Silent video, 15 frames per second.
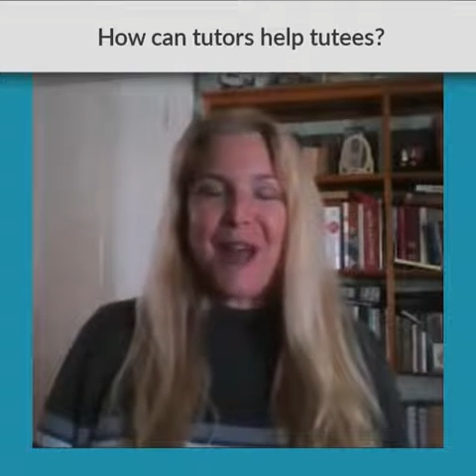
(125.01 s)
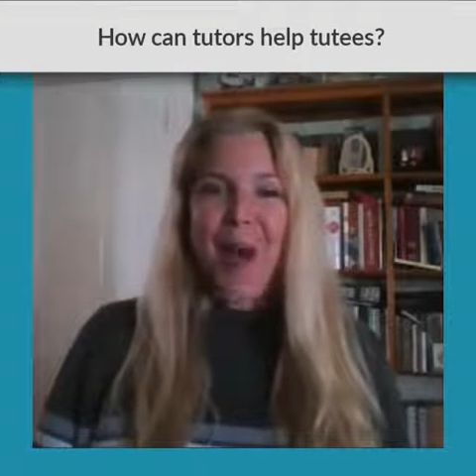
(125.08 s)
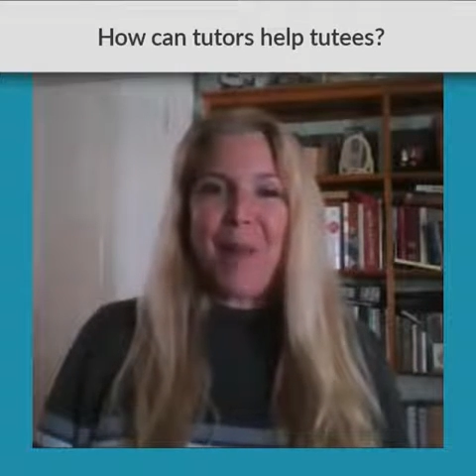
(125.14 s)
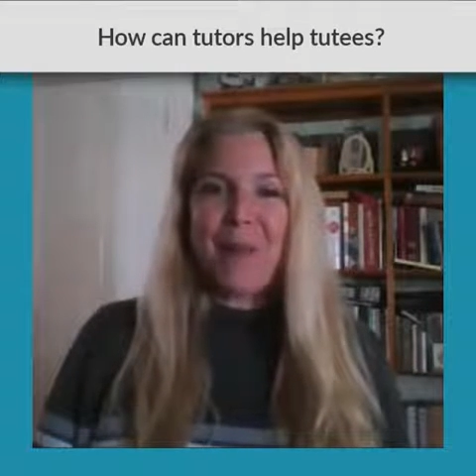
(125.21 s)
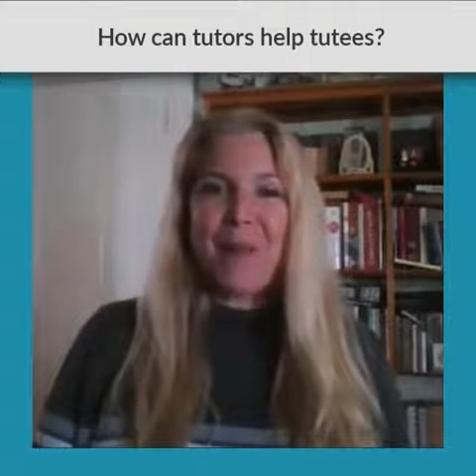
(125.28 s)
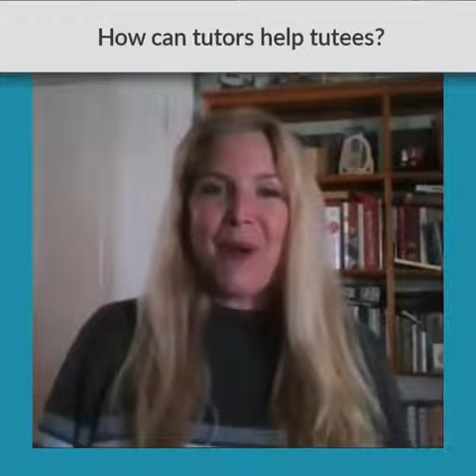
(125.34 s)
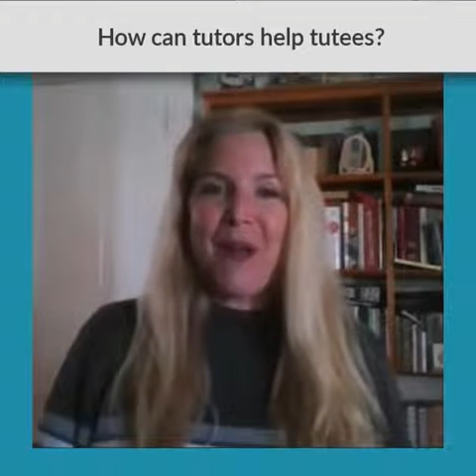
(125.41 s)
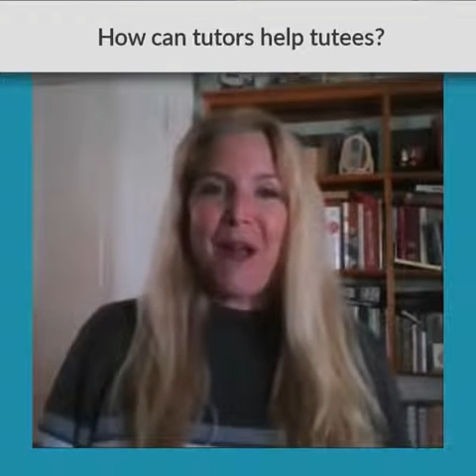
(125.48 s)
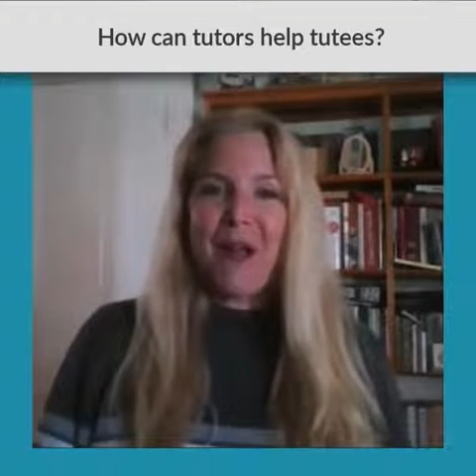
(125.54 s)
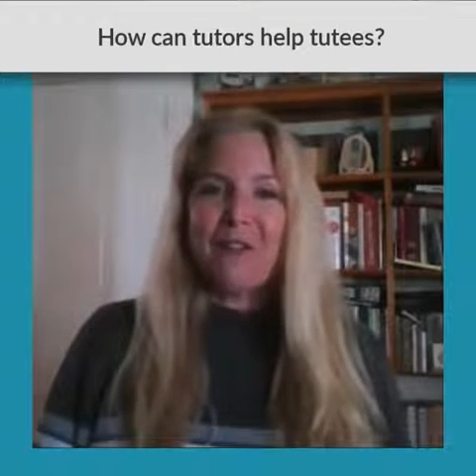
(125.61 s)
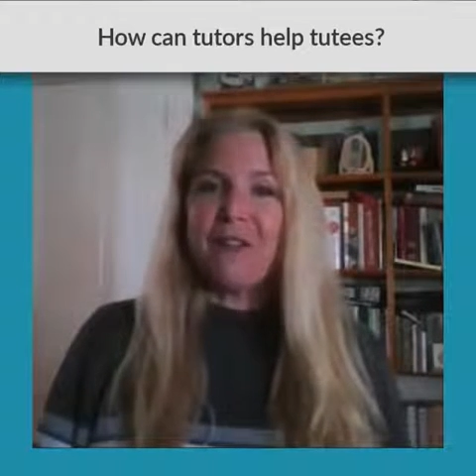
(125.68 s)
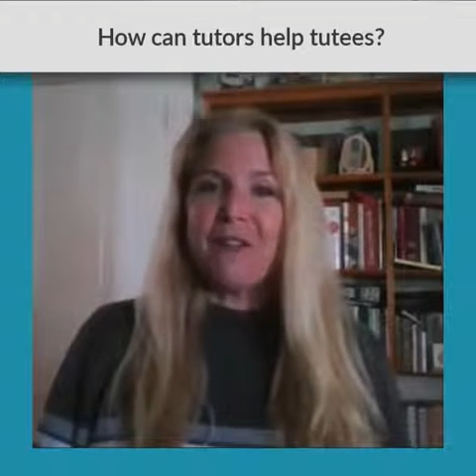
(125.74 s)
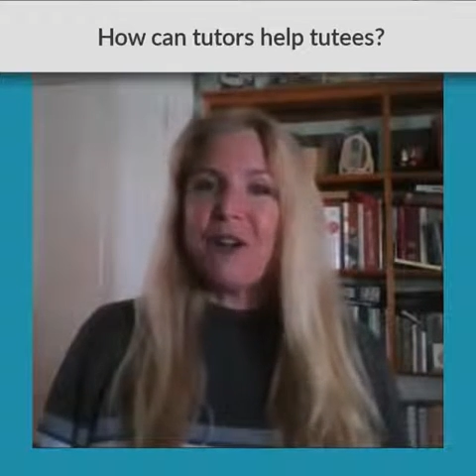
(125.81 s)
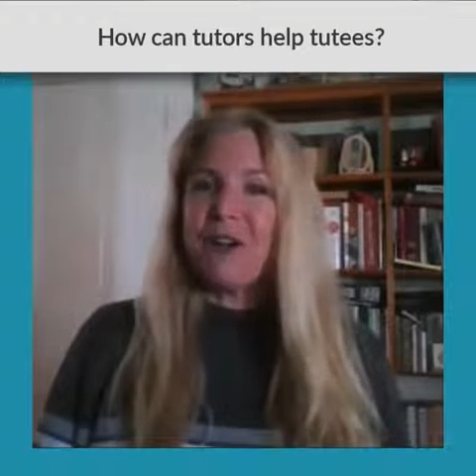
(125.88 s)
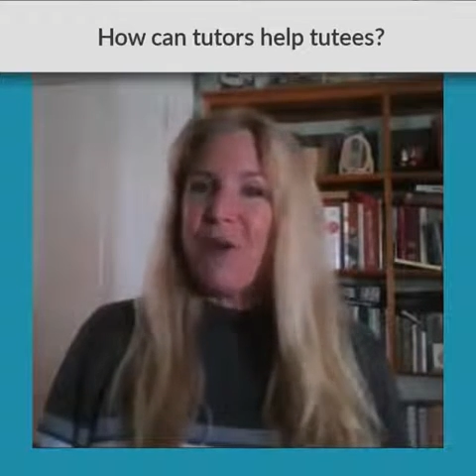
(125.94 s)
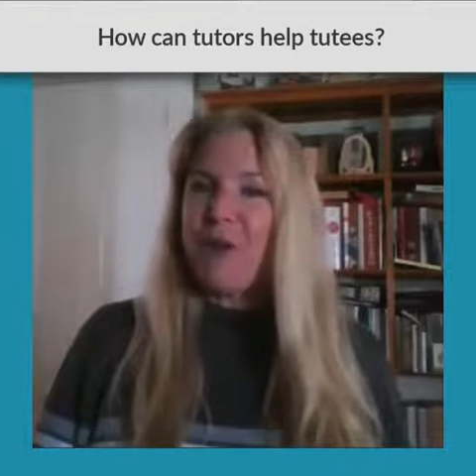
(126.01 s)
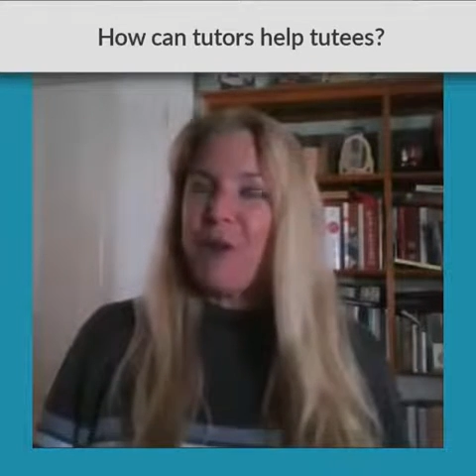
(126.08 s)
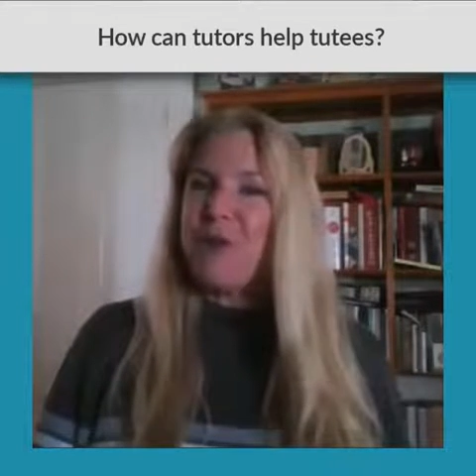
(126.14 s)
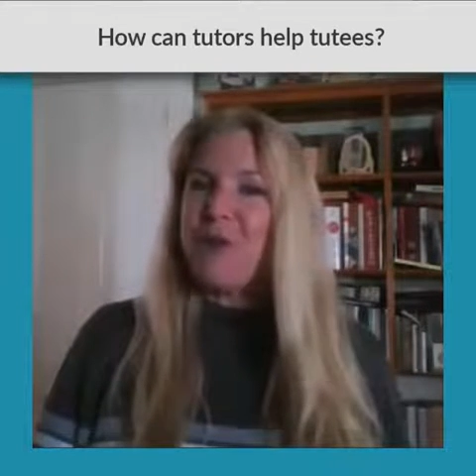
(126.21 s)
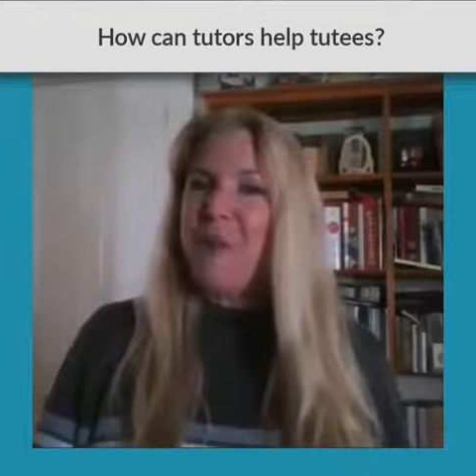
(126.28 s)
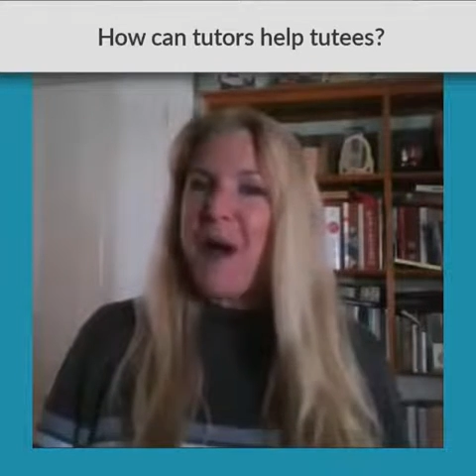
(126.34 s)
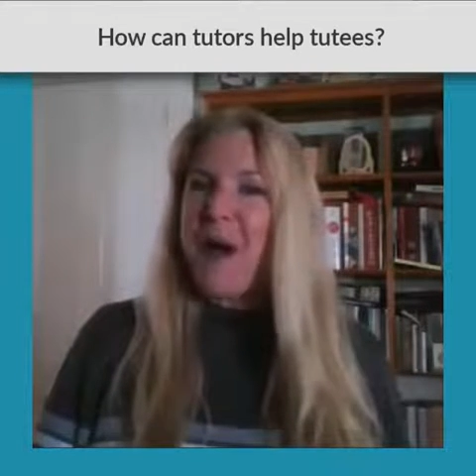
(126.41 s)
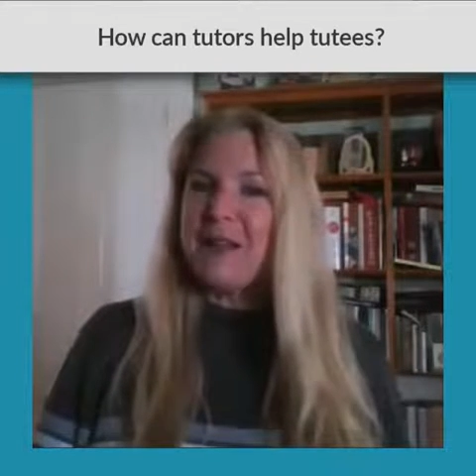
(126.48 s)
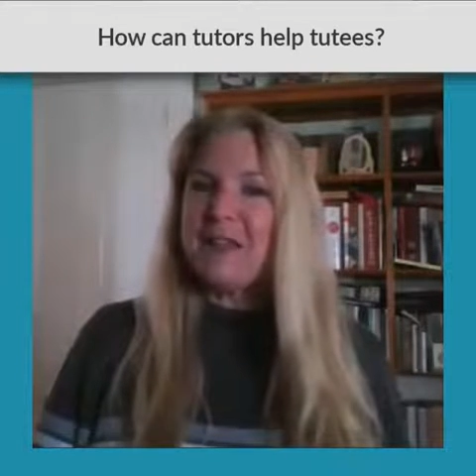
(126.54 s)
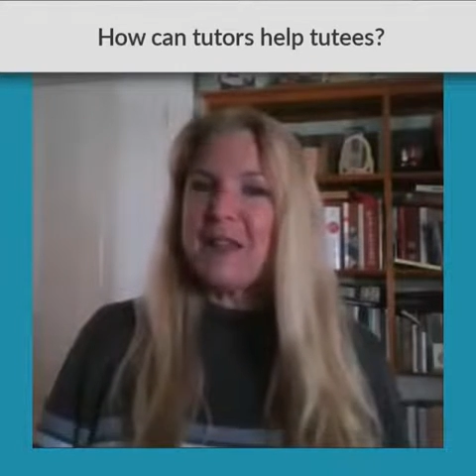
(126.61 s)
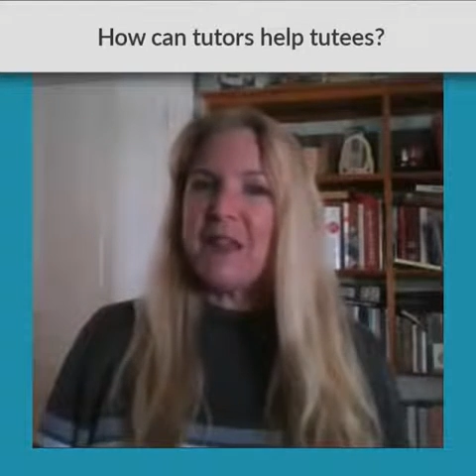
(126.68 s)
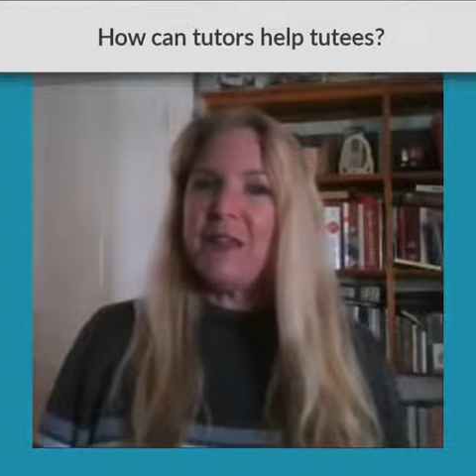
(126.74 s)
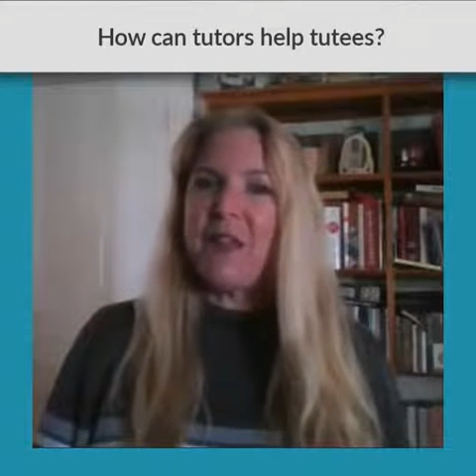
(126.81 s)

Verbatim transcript: operate under a growth mindset,